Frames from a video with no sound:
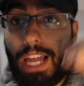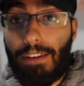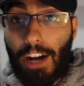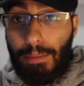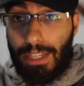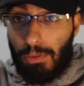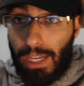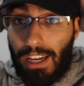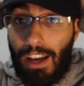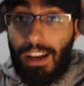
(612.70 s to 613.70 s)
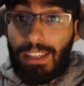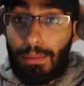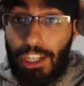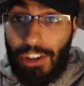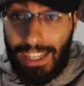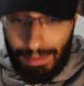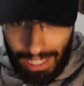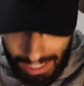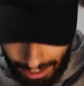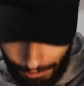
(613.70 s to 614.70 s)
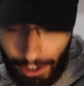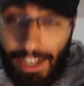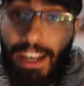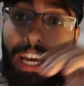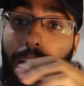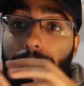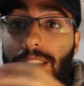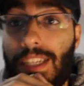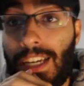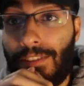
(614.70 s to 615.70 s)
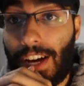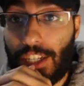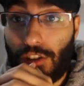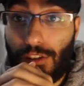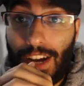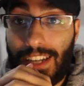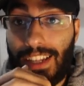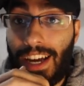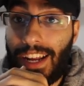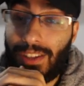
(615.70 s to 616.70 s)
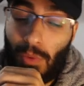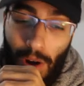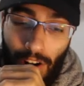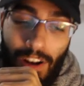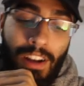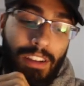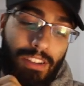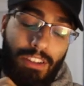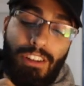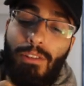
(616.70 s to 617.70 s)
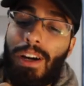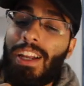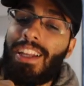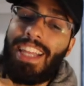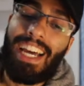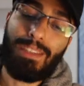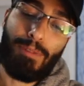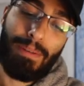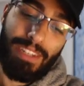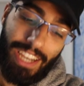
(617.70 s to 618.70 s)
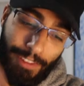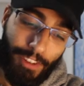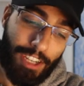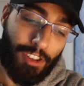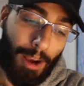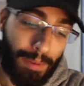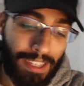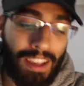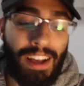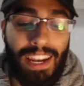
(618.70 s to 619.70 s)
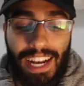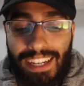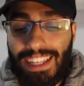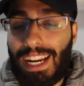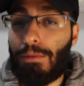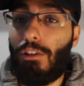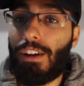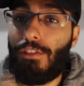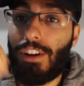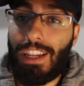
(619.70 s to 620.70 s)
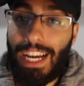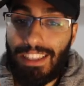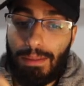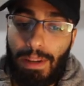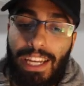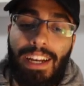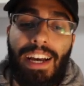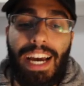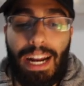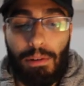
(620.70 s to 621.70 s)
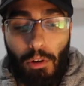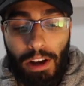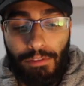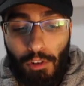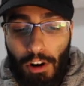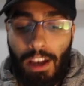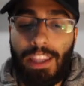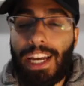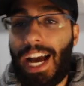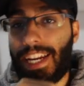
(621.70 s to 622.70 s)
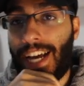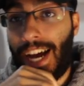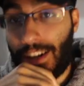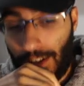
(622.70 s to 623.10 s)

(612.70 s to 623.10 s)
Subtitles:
a live cop this week because I'm going to try something different, and I'm going to see if I can show you guys that as well. So you know what? That is pretty much it for the drop list. Like I said, I'm going for the license plate and I'm going for the cat in the hat